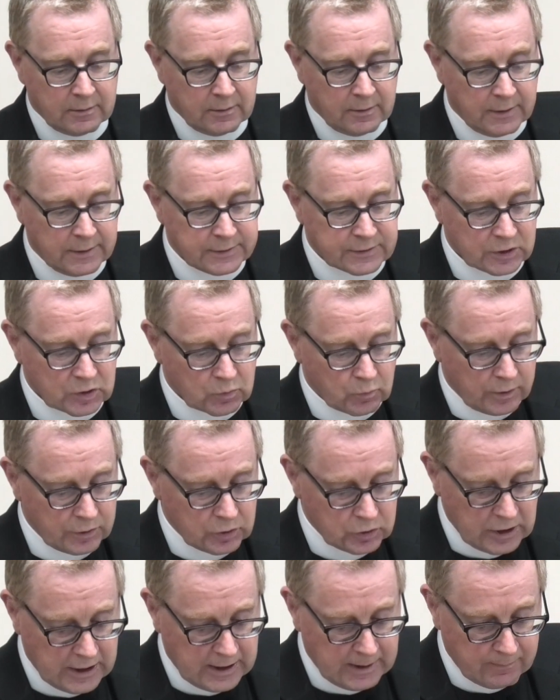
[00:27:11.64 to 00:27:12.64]
This is what
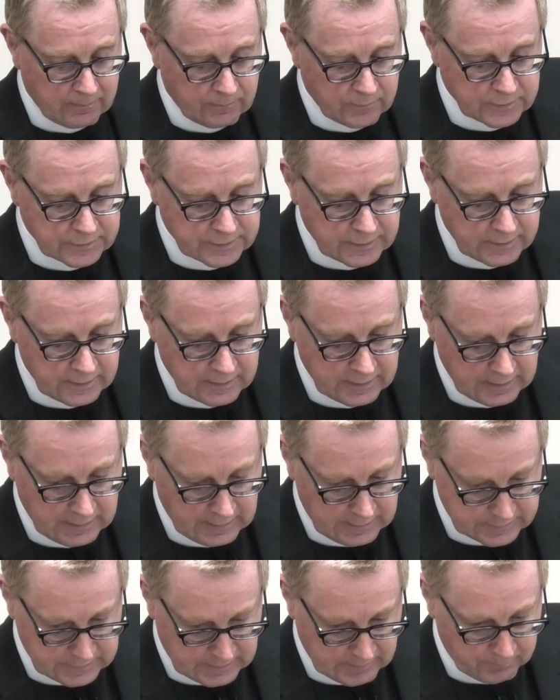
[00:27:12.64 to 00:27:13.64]
James
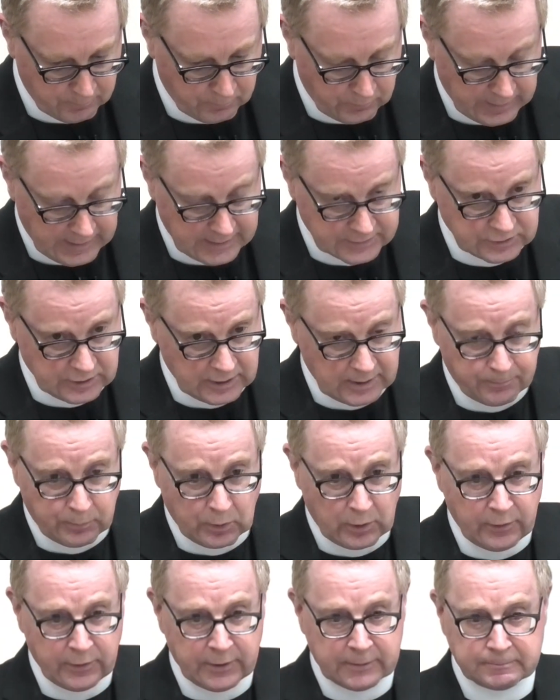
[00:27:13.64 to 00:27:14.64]
is impressing
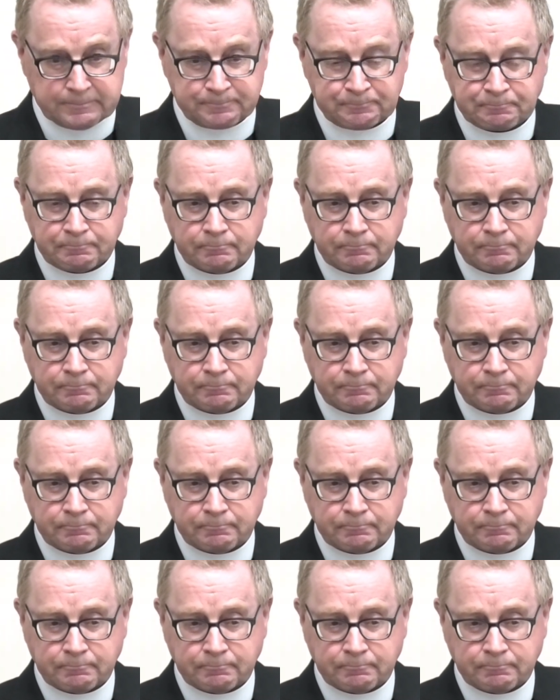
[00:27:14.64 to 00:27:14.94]
upon them.